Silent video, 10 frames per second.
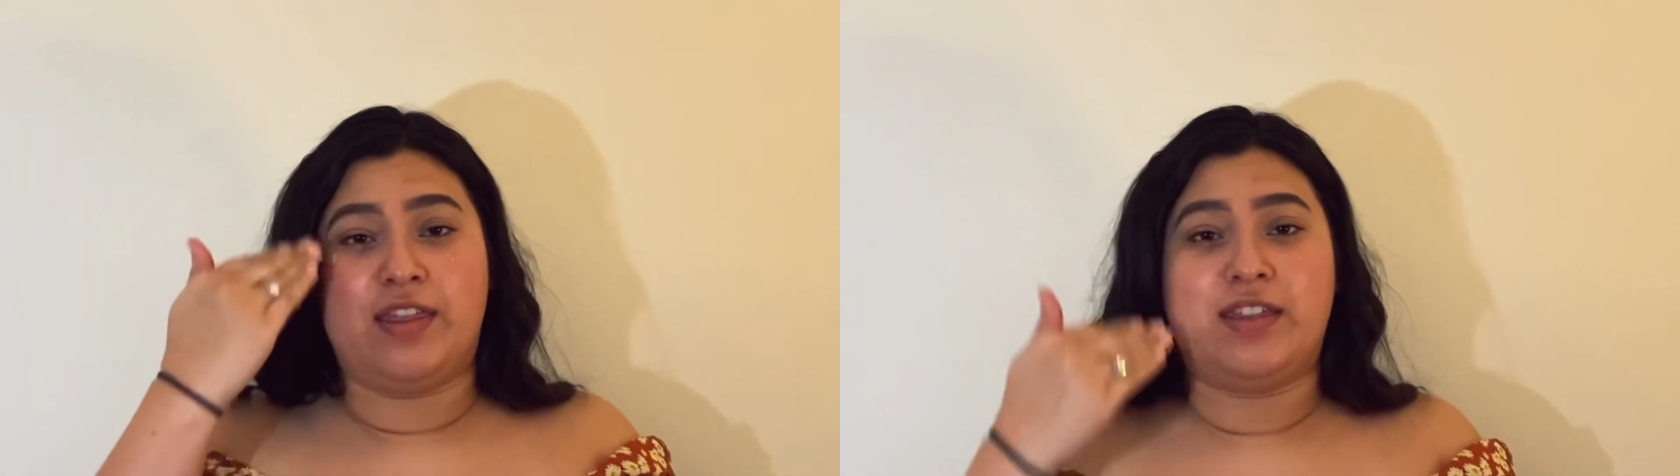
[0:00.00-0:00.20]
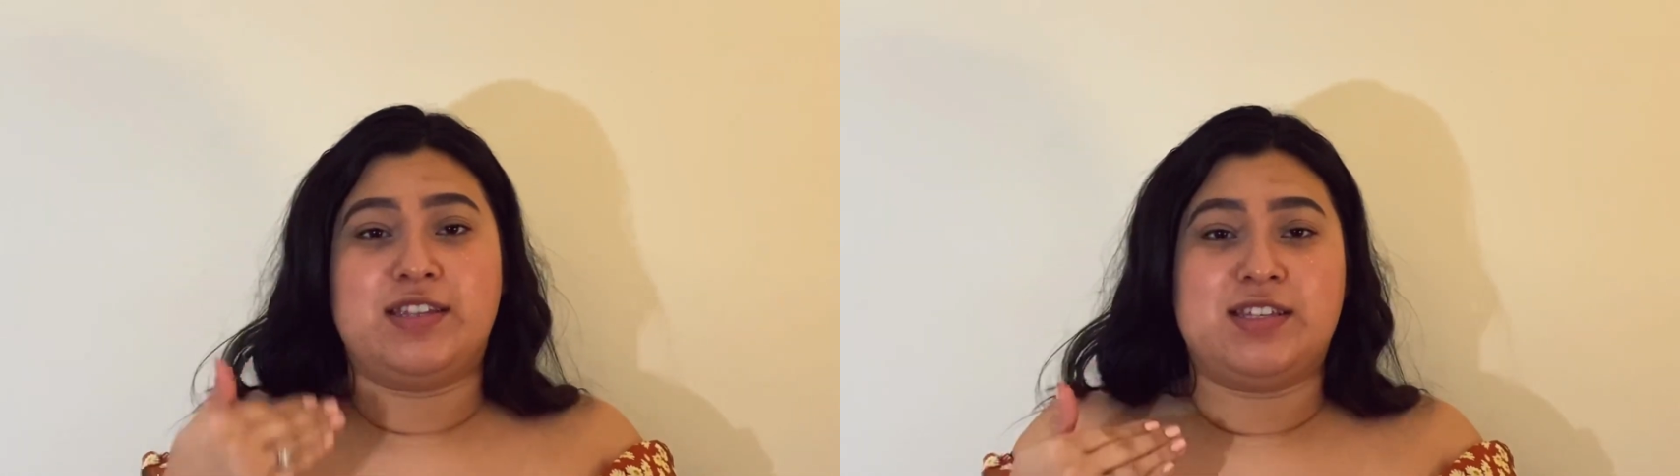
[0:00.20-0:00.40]

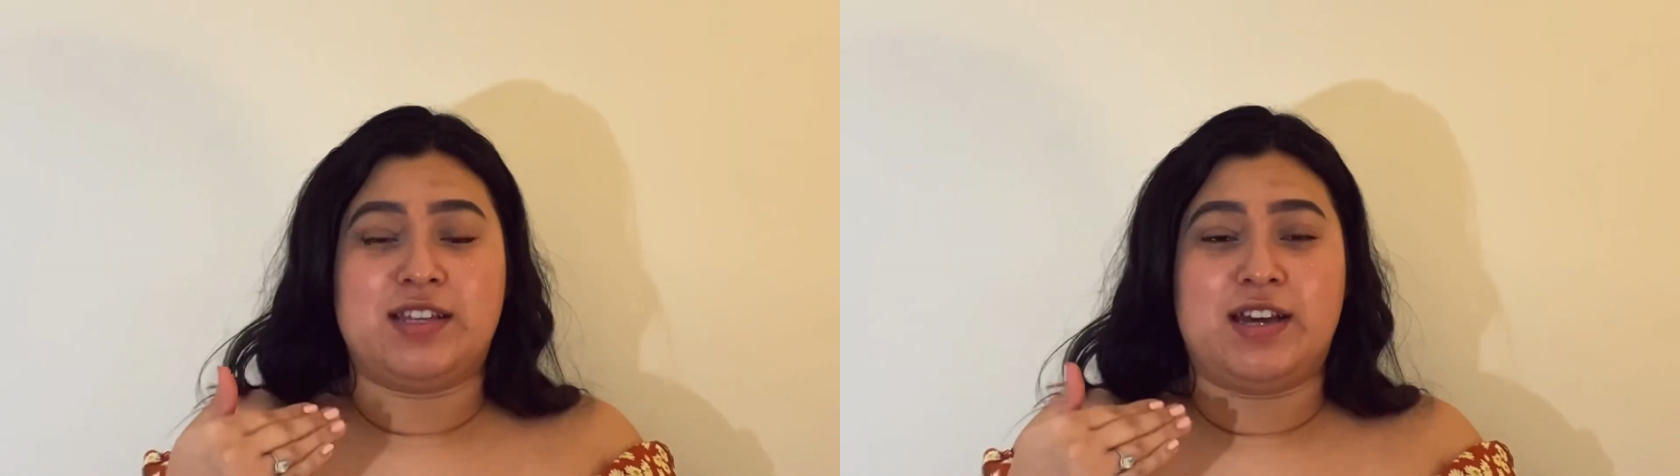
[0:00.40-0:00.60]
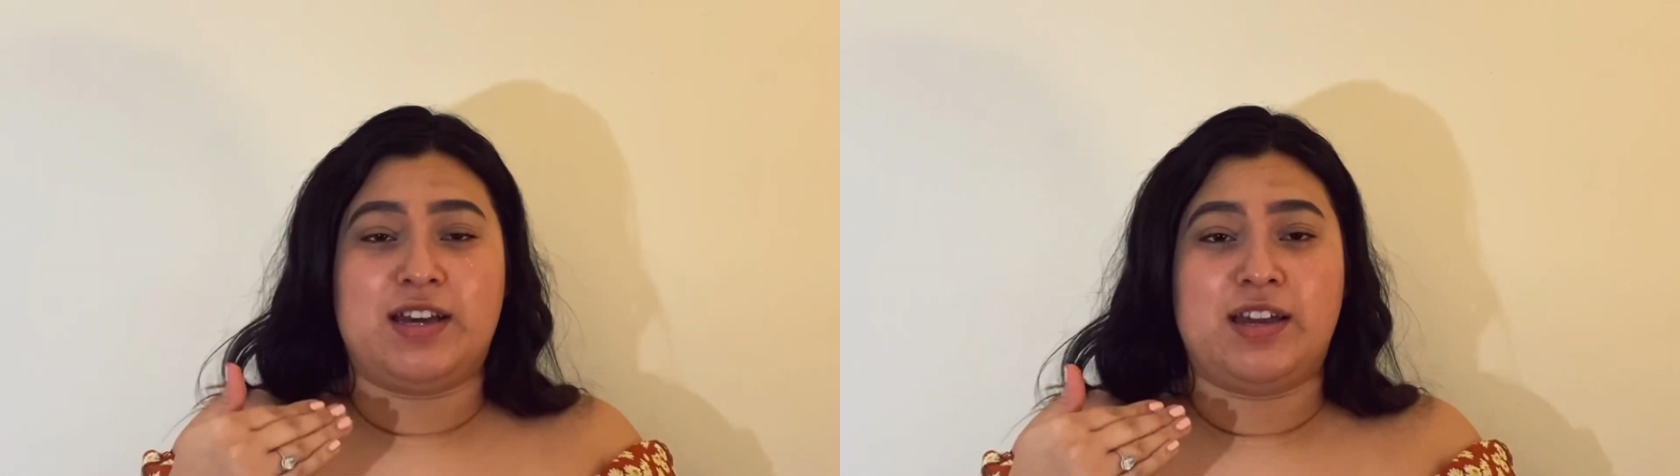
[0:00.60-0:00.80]
this
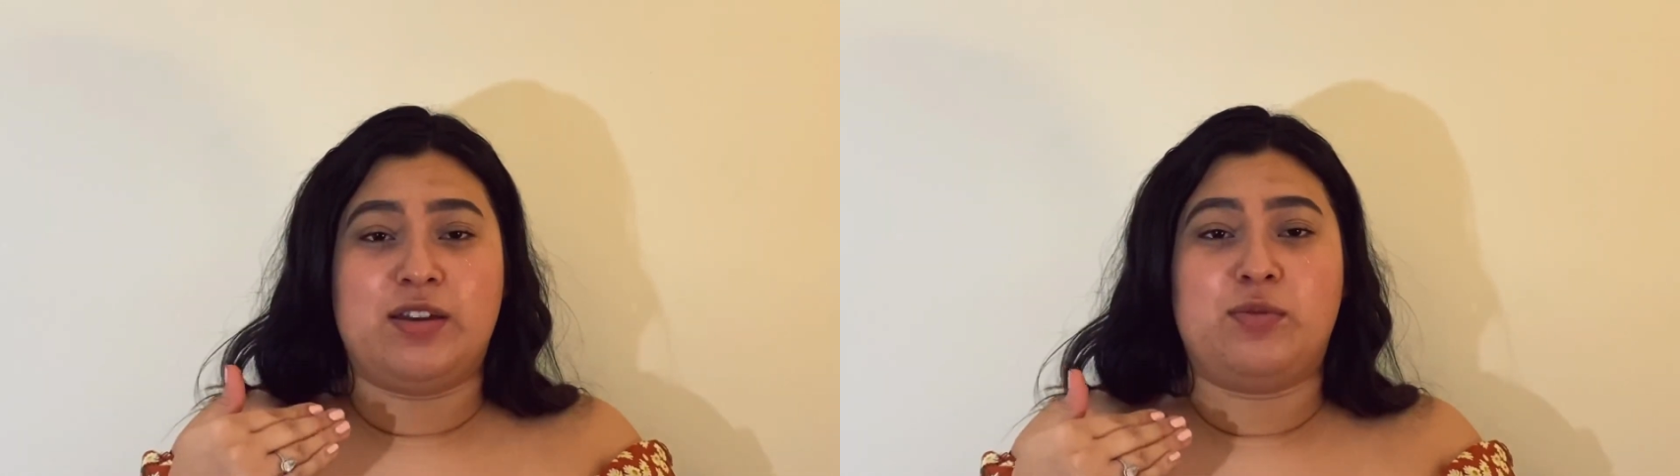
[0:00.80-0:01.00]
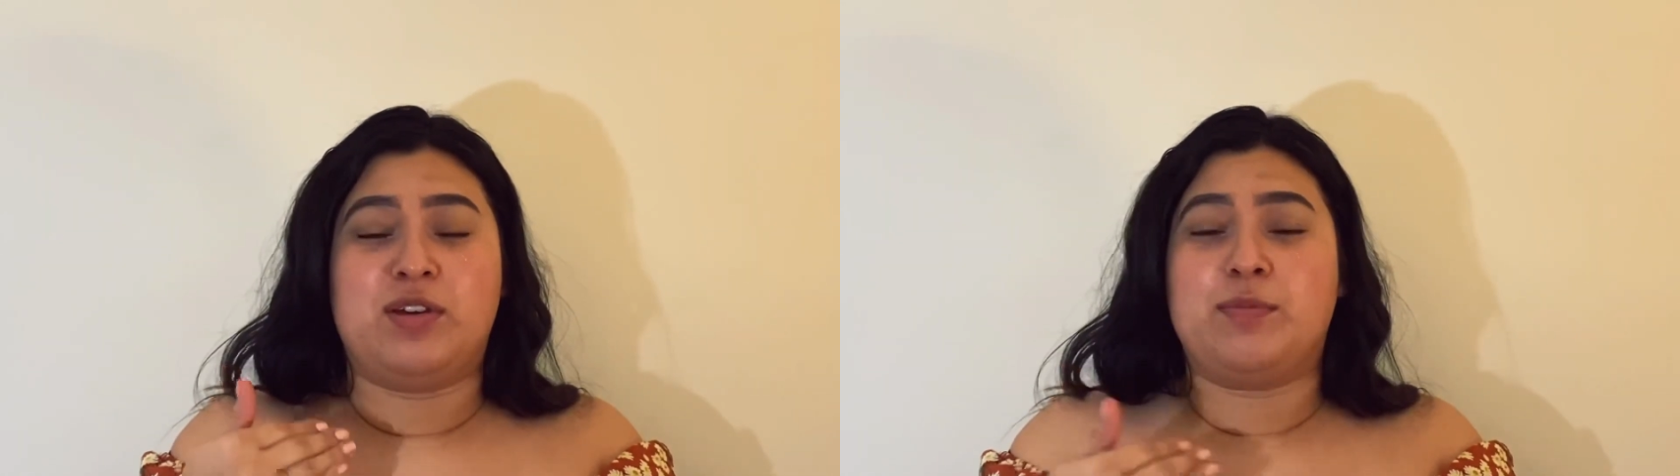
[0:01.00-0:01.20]

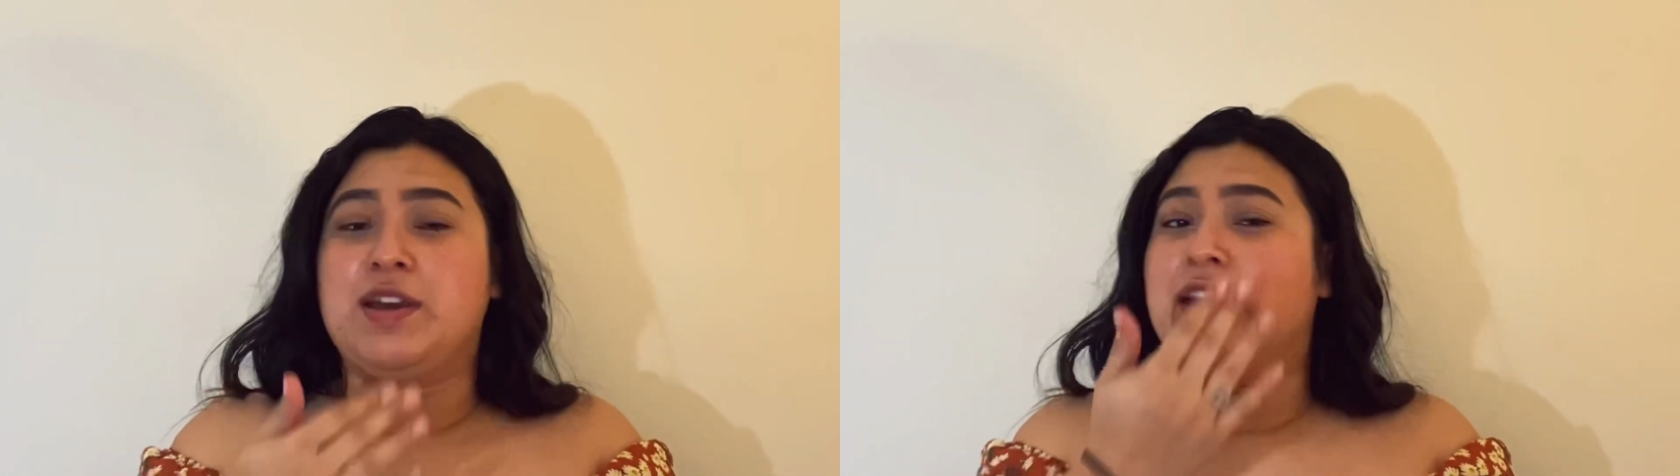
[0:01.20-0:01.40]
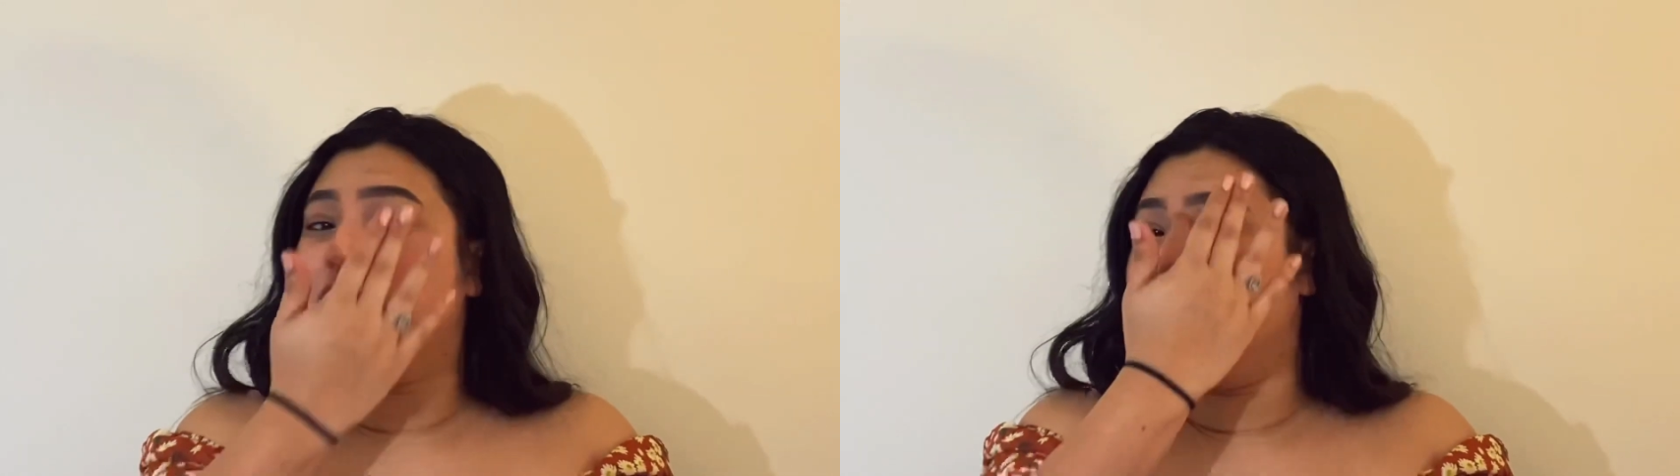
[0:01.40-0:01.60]
side with
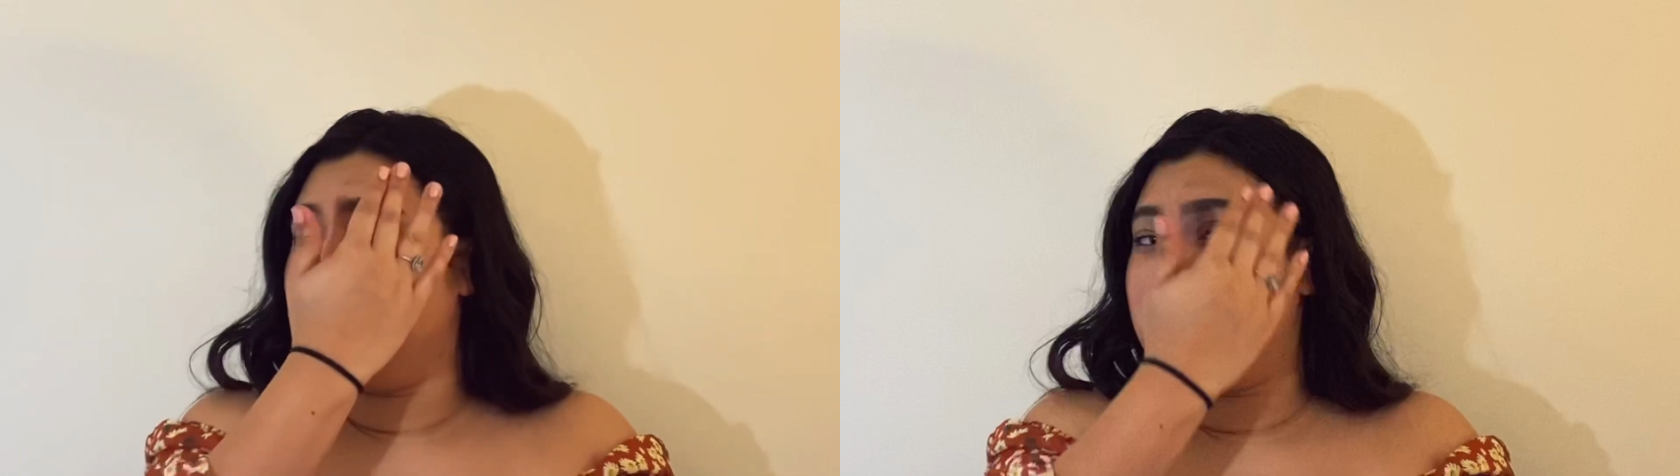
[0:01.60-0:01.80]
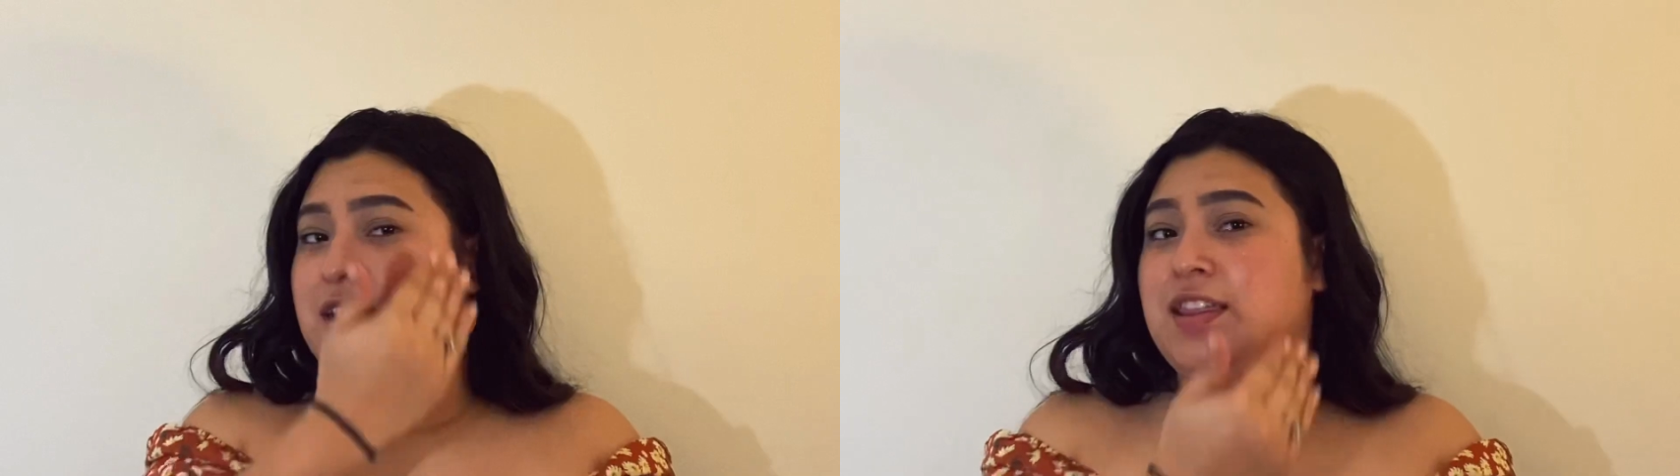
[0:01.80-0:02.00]
my
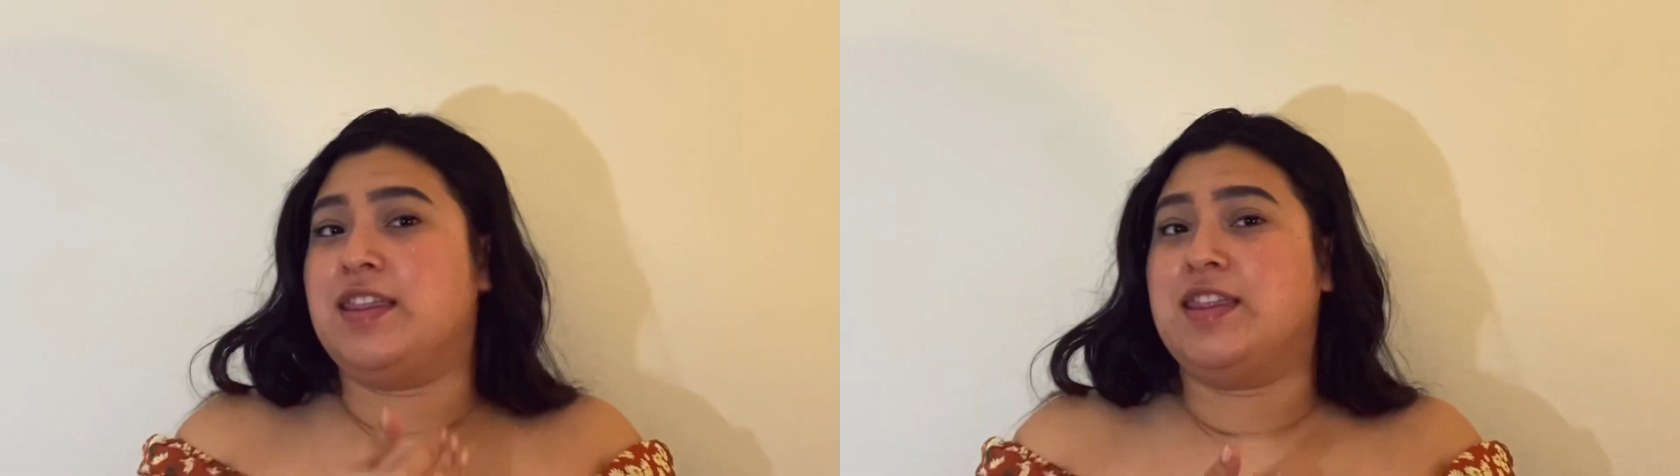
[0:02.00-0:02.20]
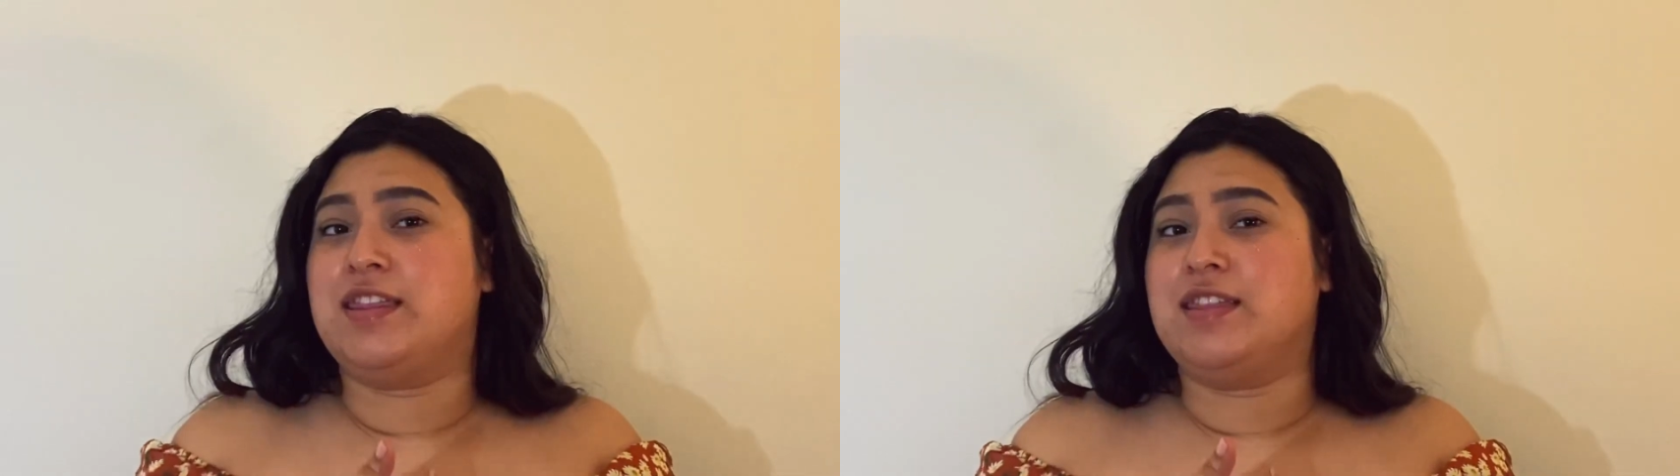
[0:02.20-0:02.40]
hand, and